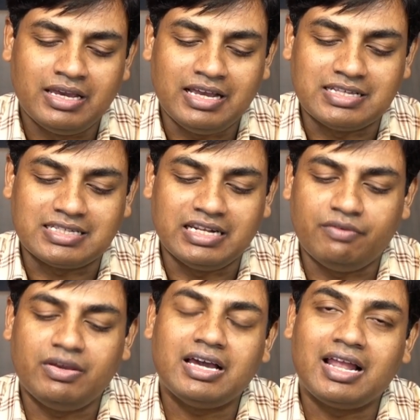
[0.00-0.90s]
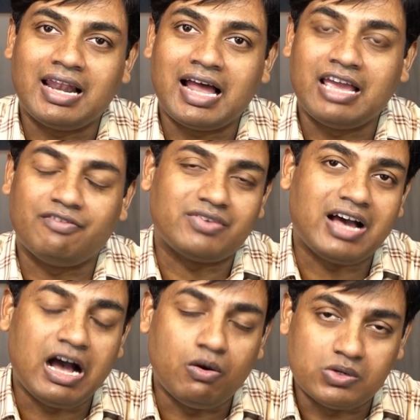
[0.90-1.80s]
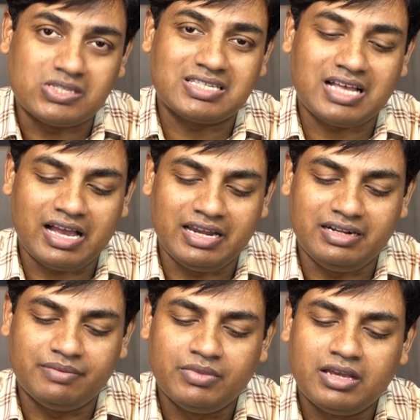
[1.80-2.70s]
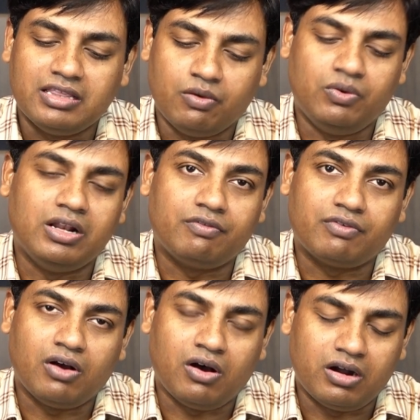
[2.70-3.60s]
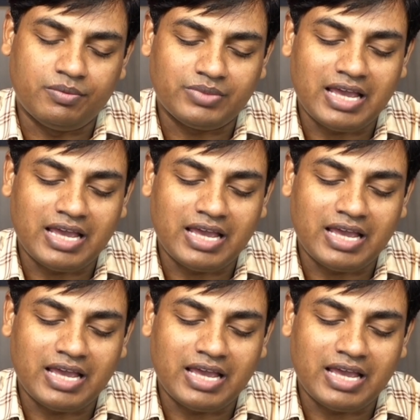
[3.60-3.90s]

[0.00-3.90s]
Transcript: is living a life outside the will of God,